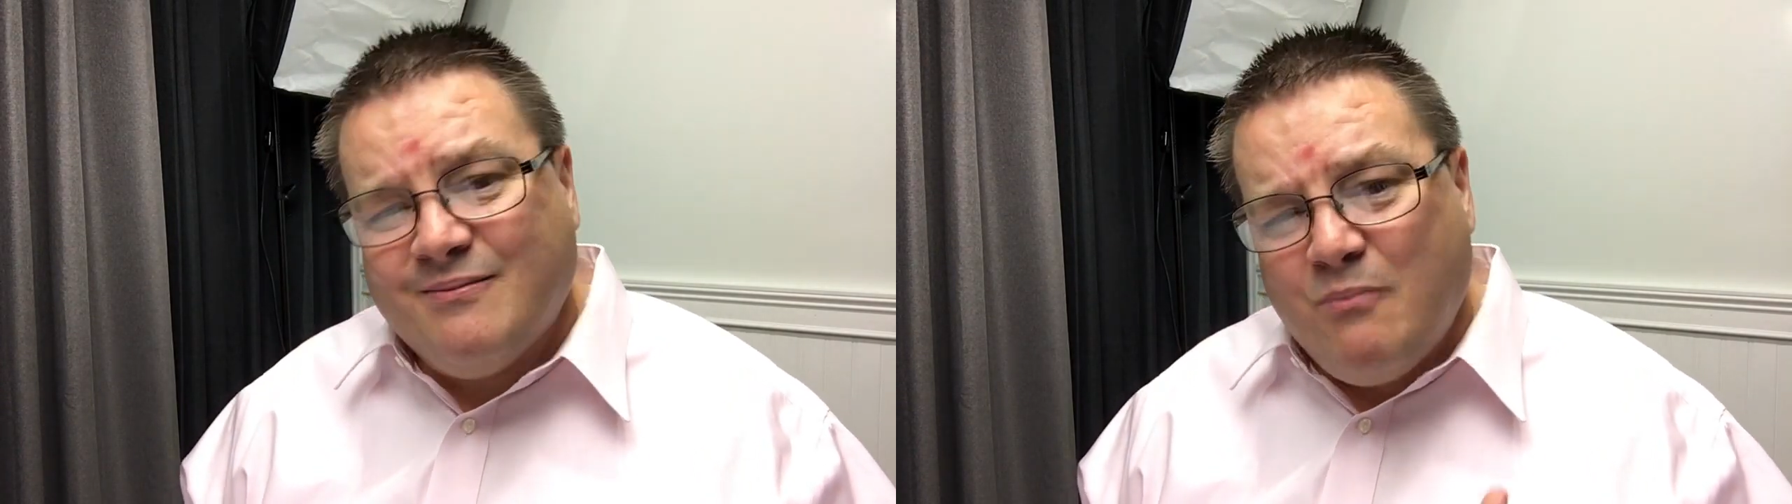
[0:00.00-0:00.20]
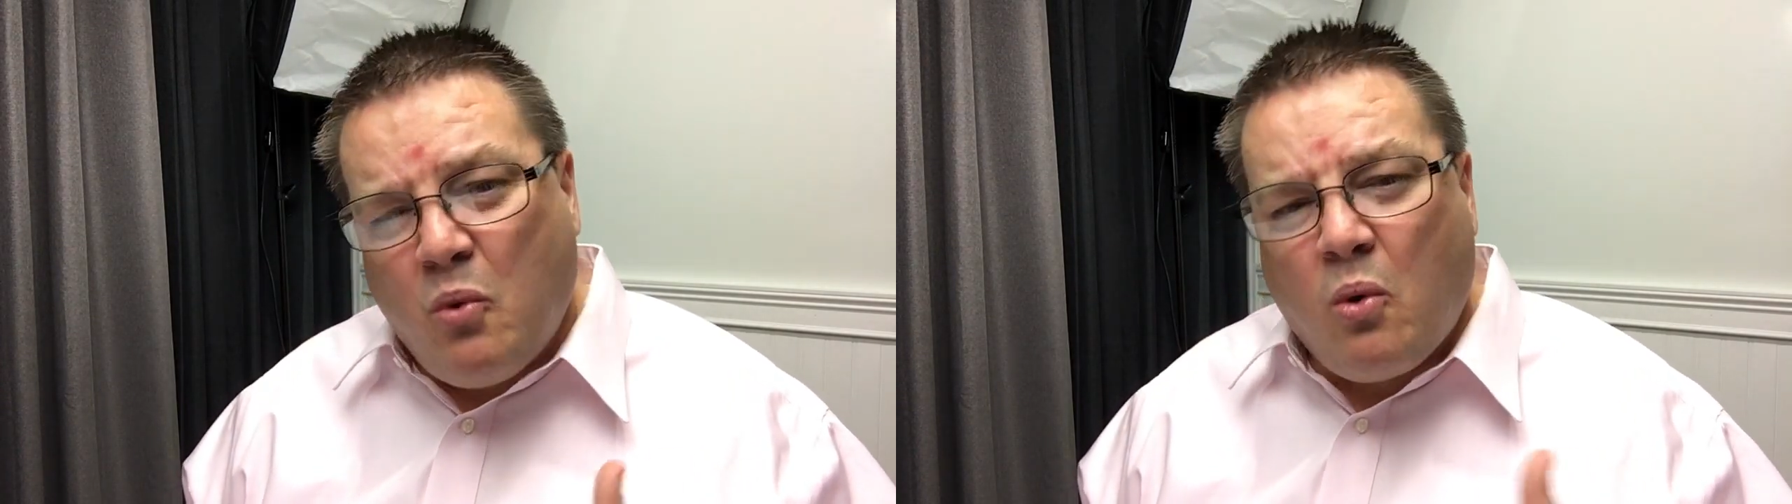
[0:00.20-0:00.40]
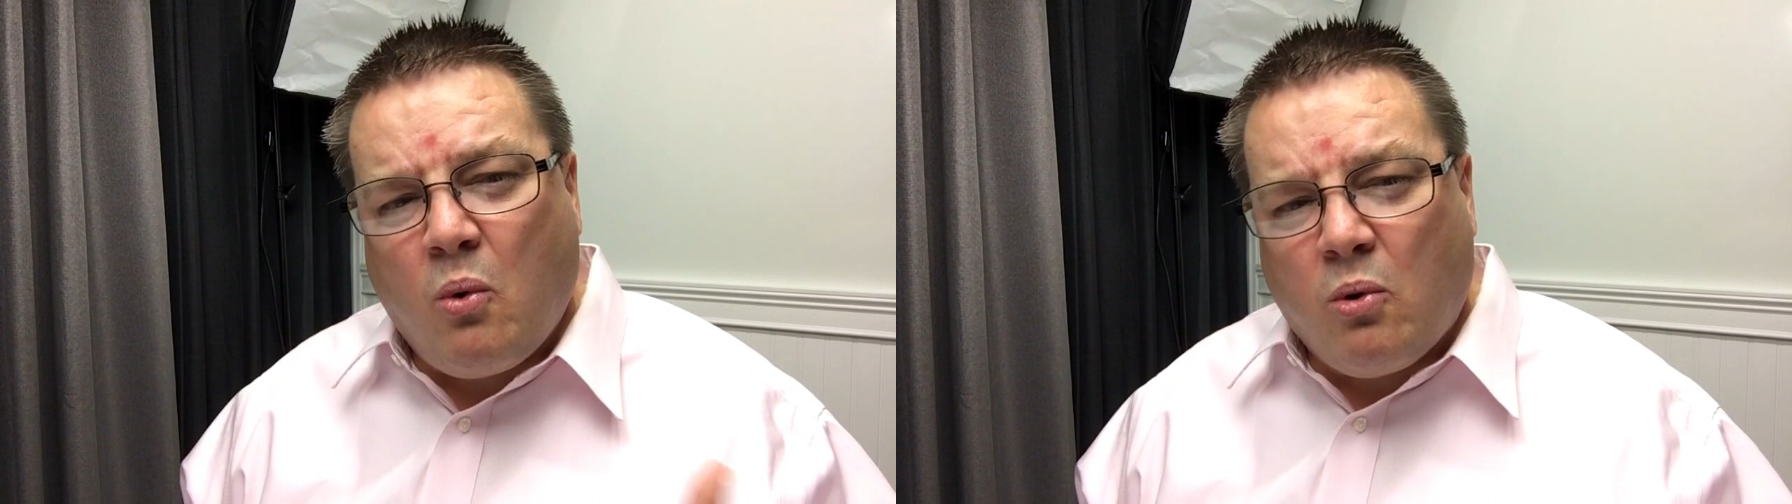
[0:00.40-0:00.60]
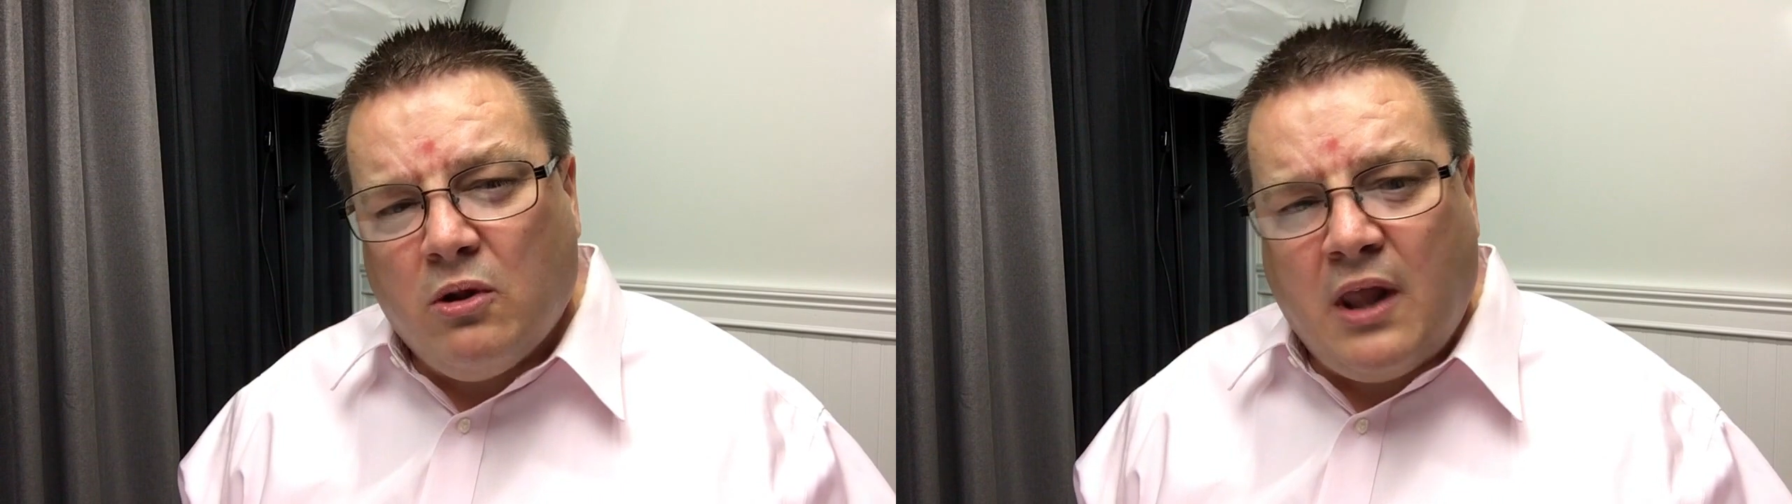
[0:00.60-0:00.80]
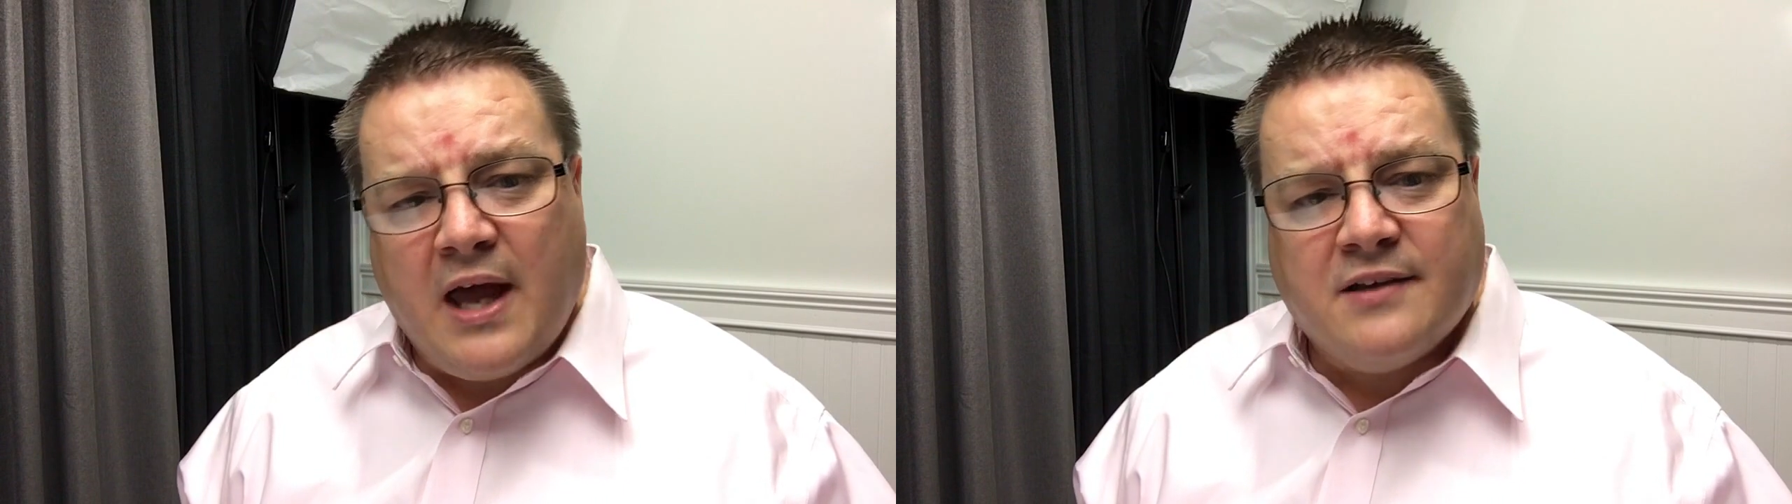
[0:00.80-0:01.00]
more or
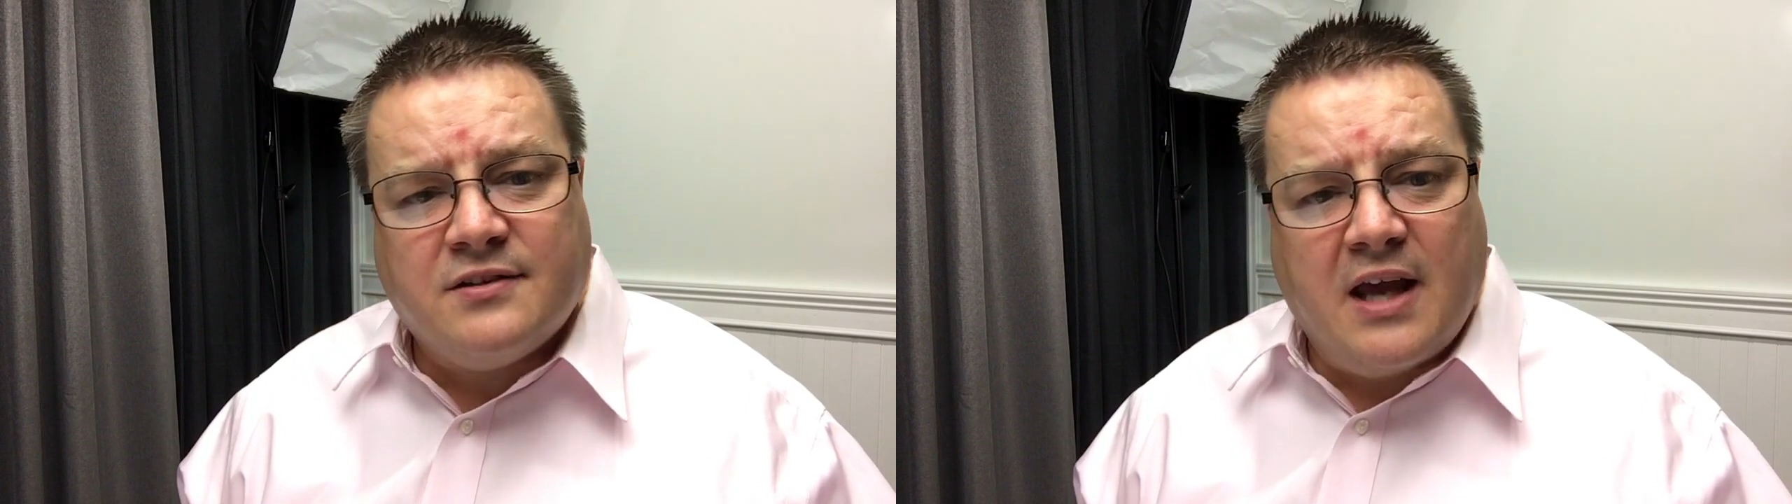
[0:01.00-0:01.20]
less